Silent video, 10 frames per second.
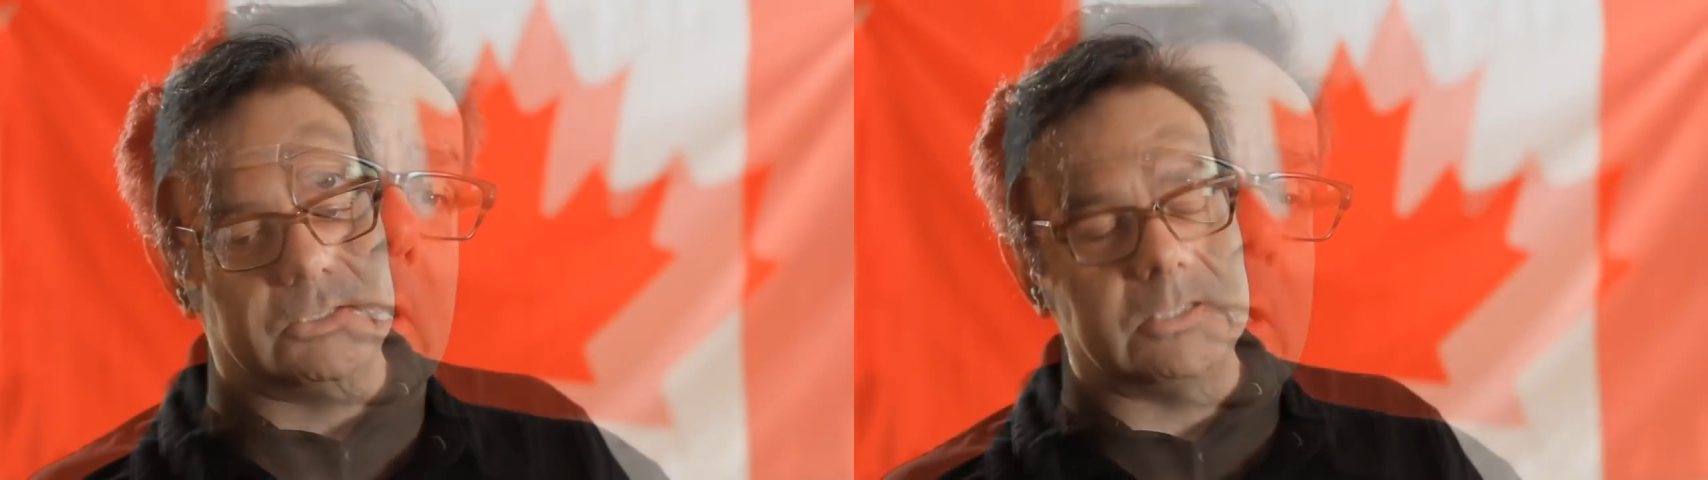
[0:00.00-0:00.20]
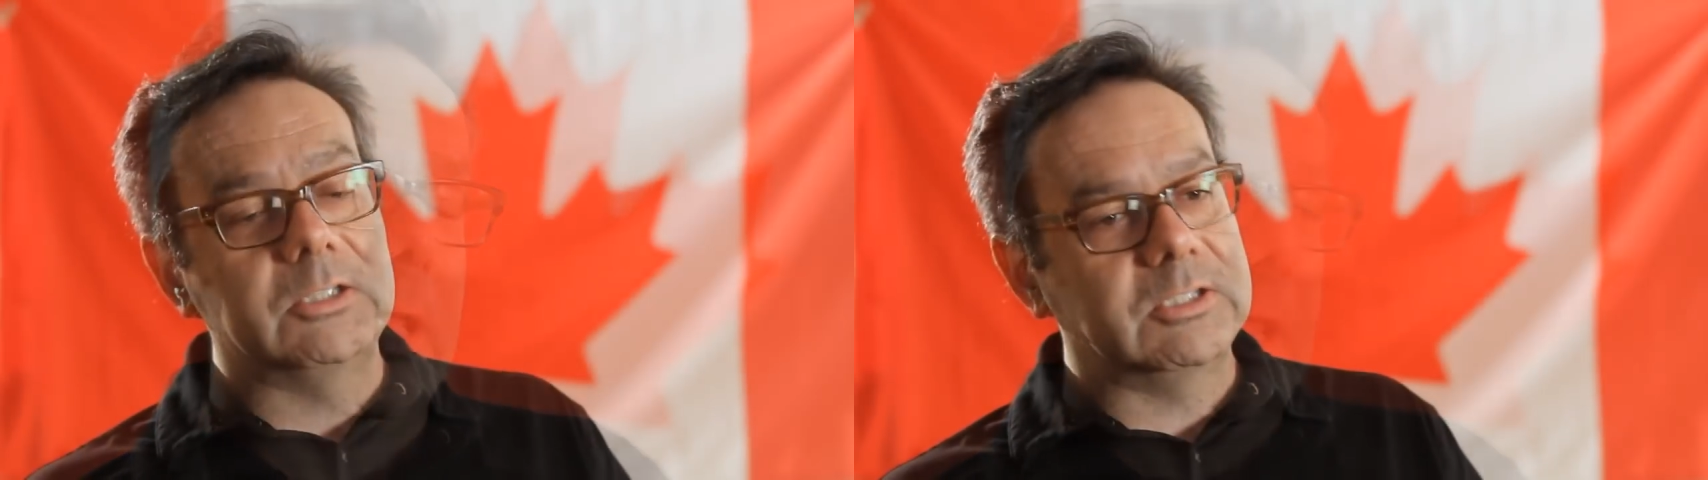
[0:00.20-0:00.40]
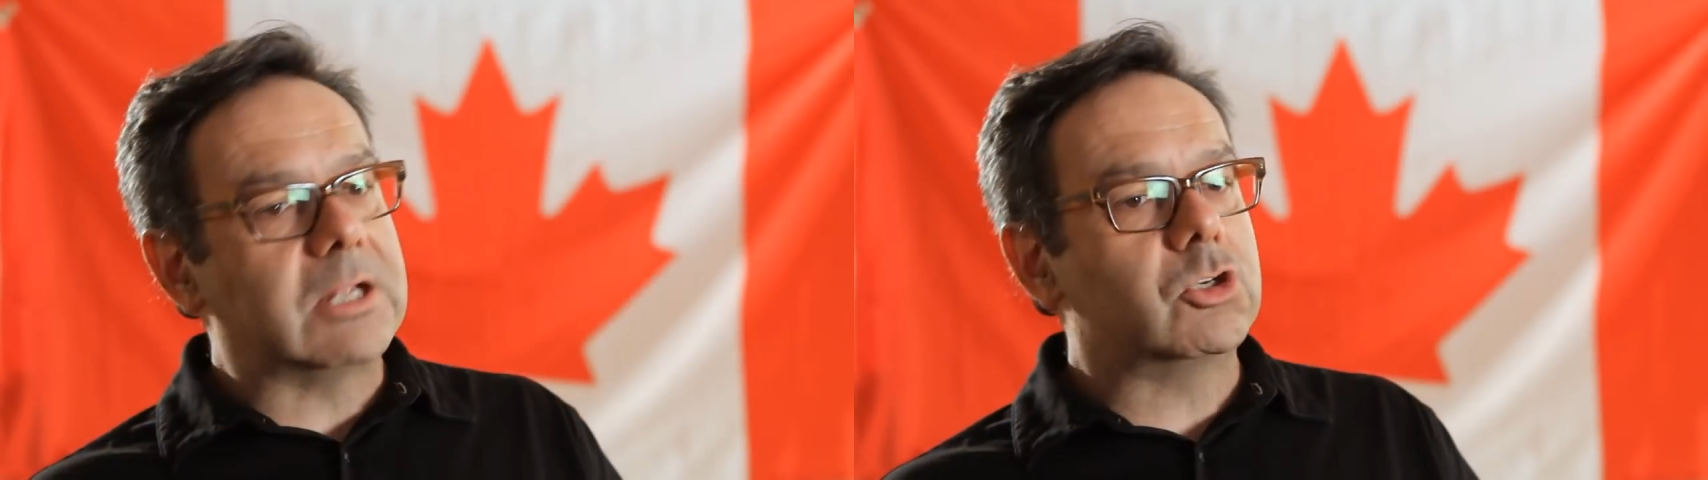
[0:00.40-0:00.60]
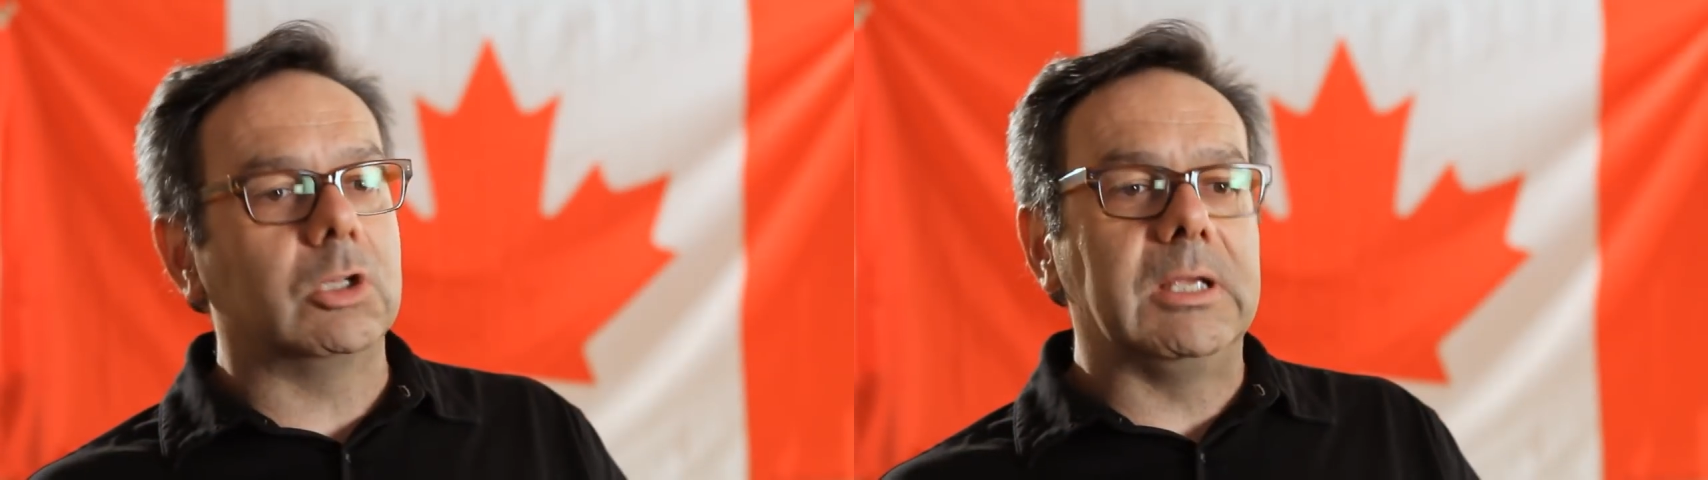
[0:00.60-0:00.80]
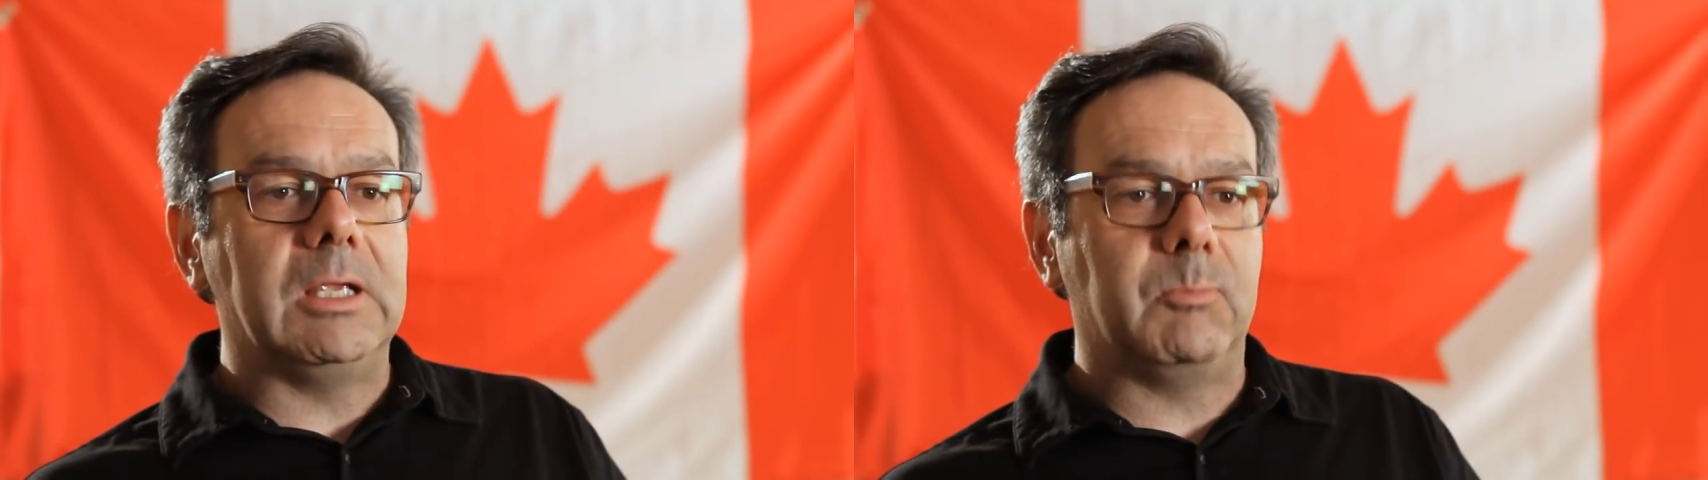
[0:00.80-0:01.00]
It's
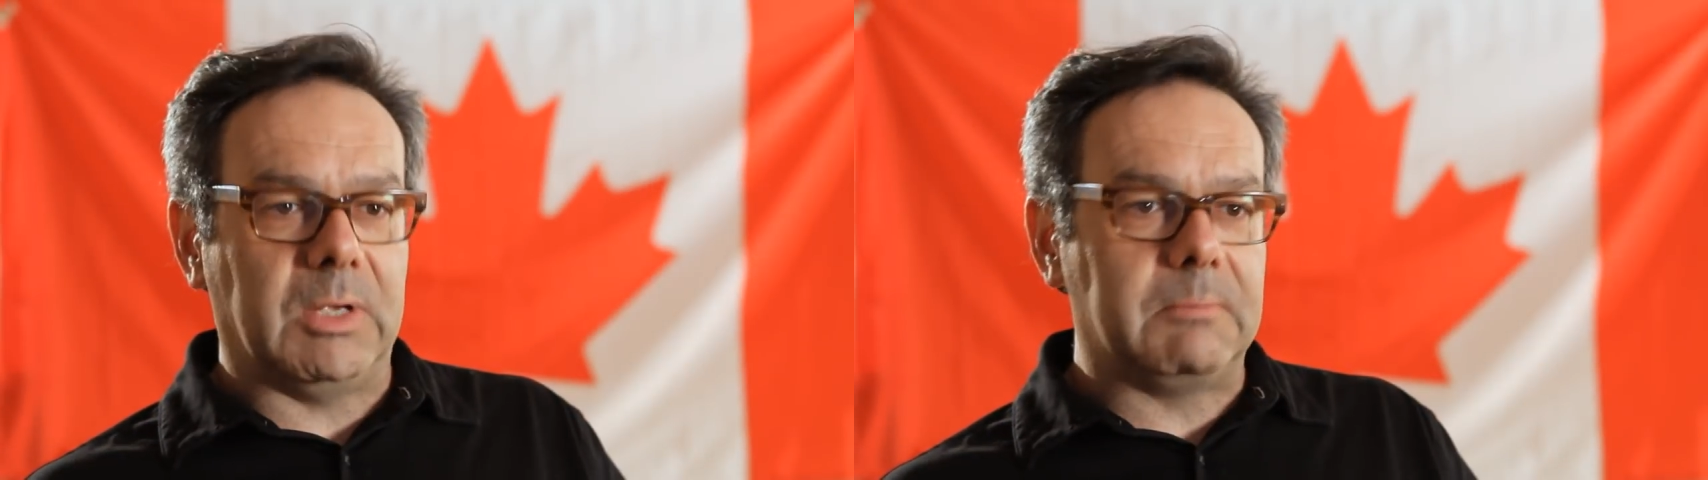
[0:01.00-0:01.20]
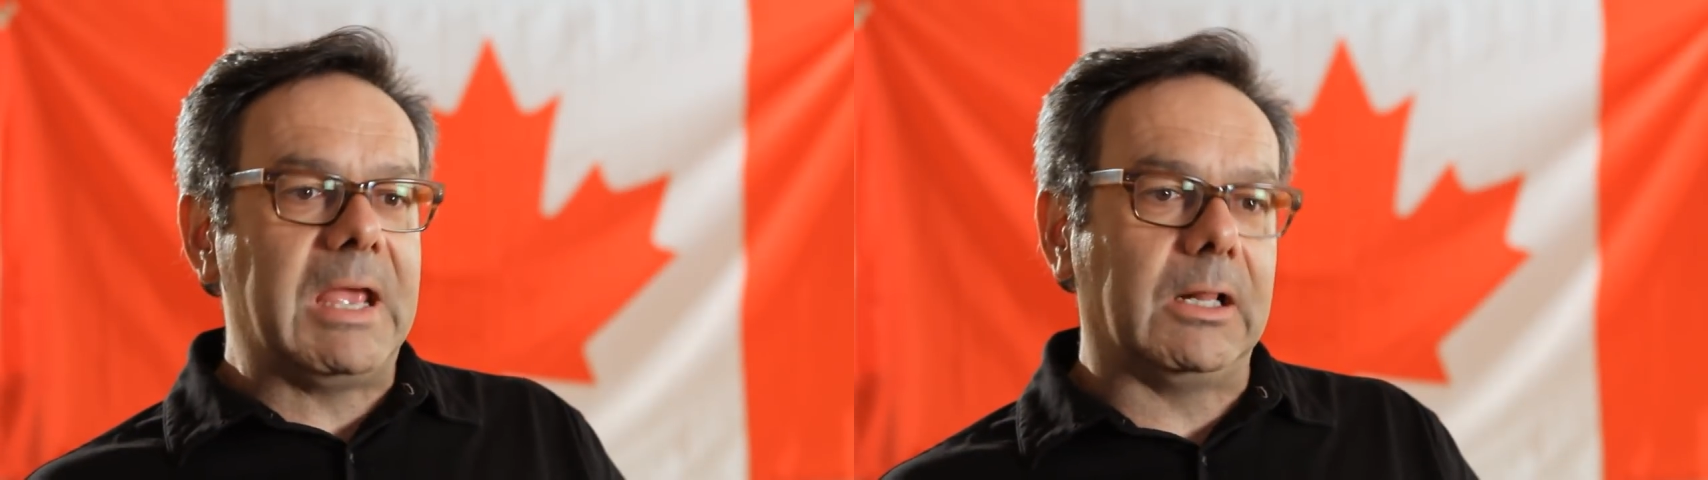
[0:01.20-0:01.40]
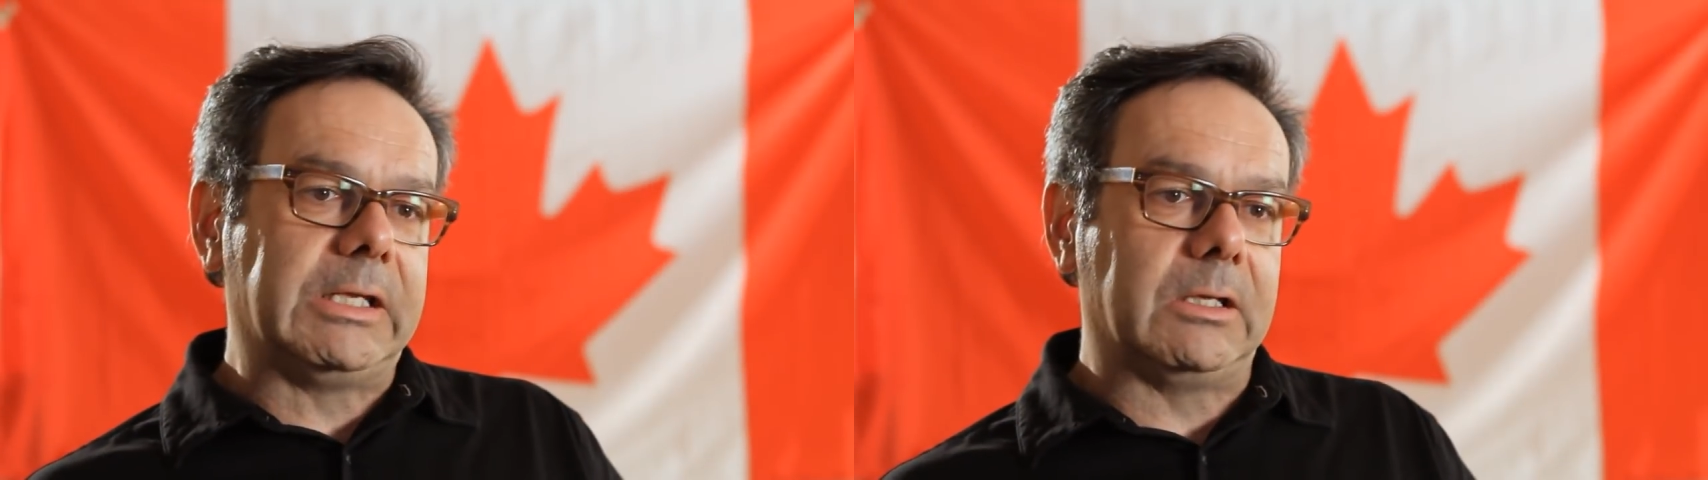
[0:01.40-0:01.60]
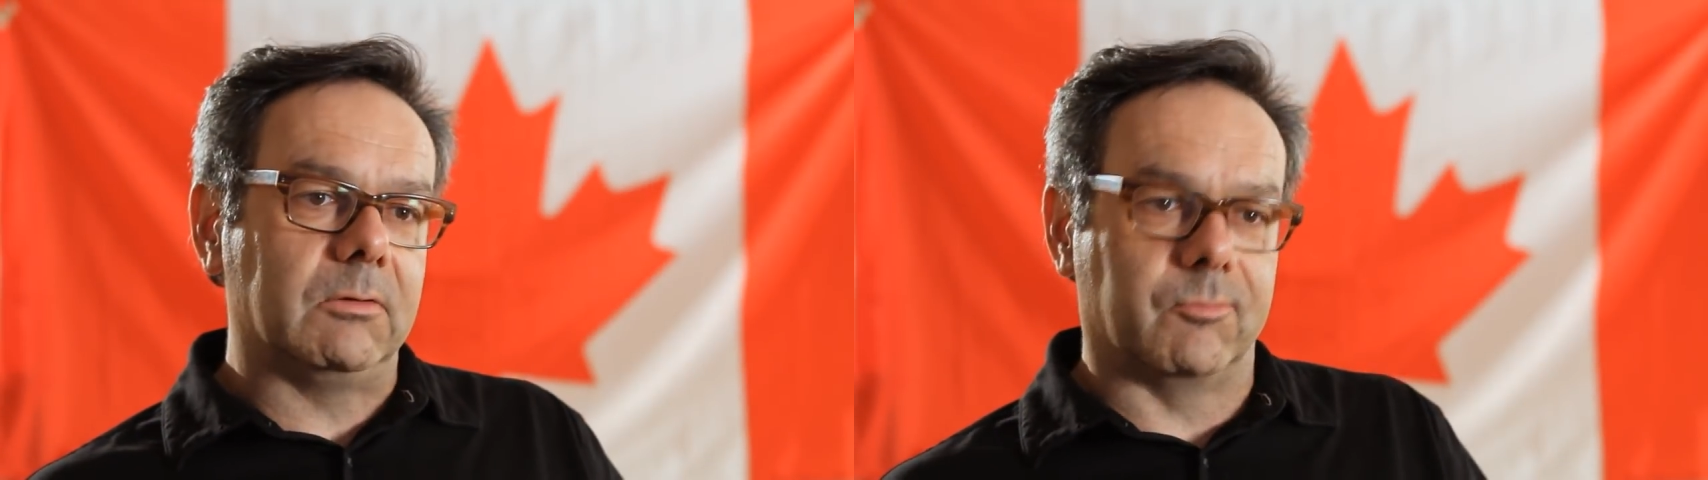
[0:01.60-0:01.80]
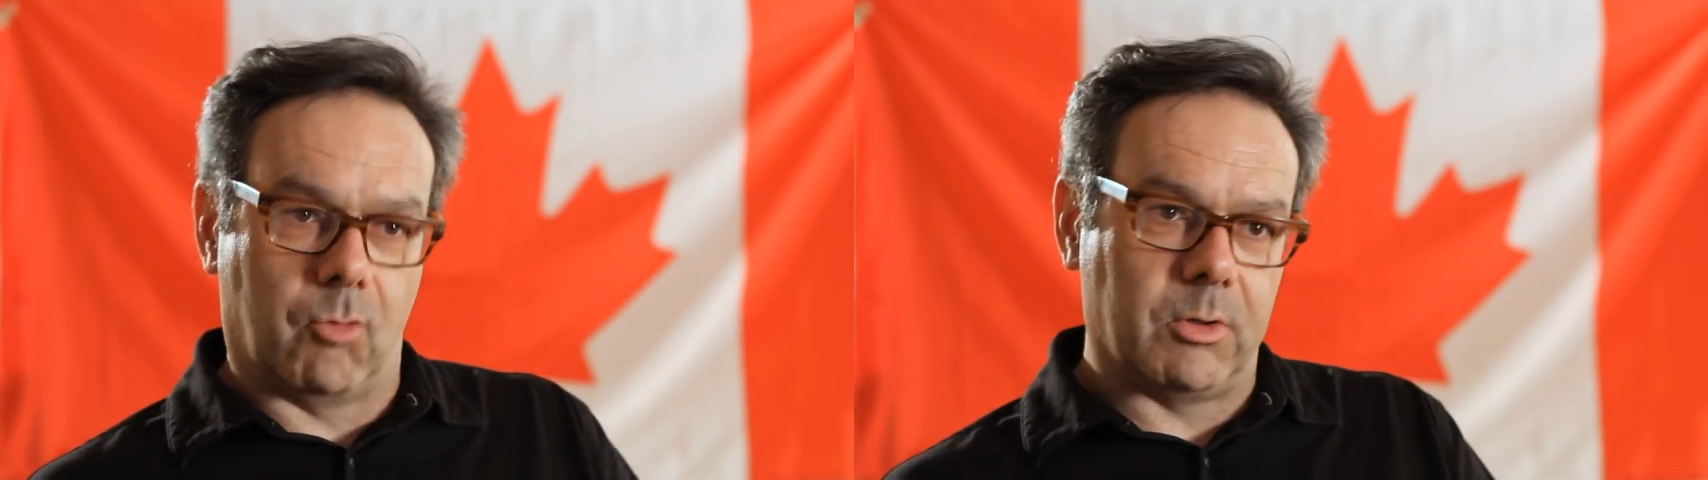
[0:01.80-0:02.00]
essentially
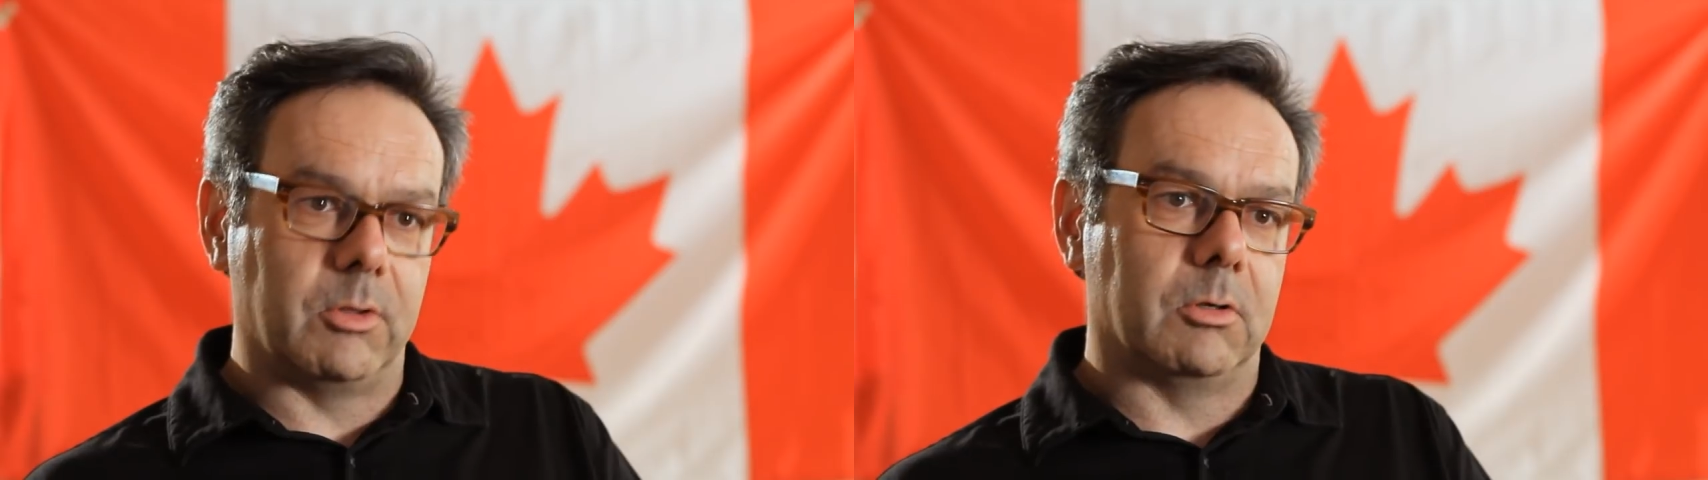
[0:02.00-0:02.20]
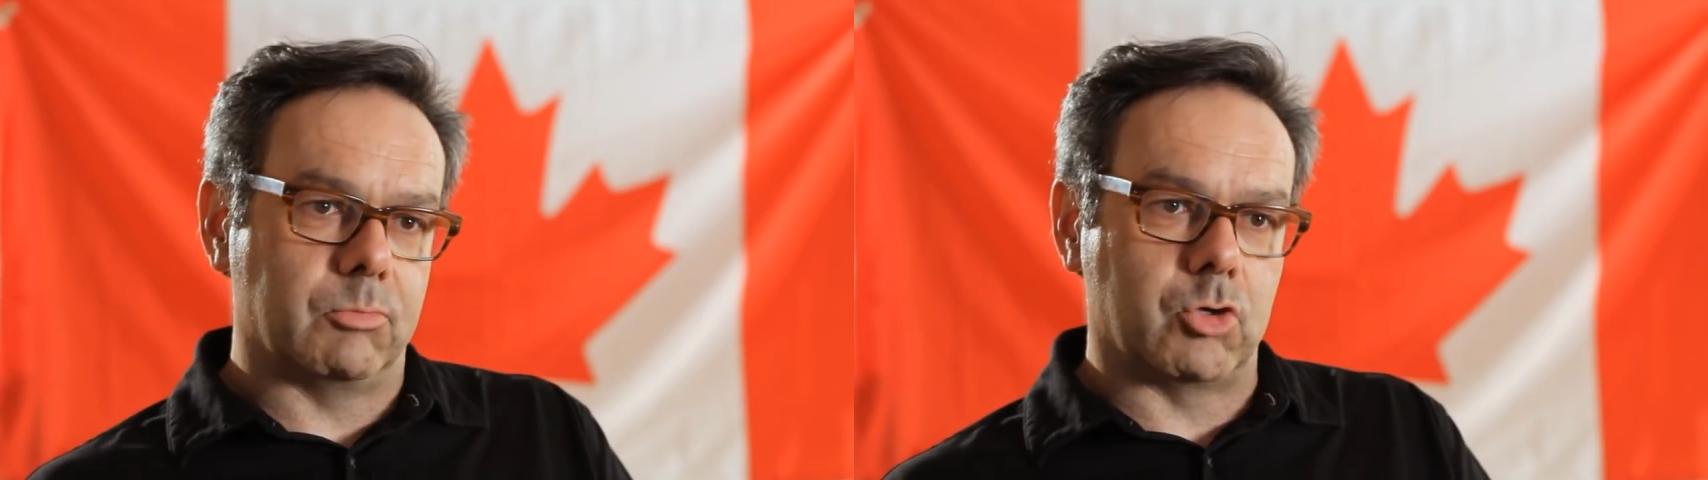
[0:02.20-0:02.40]
Pygmalion for the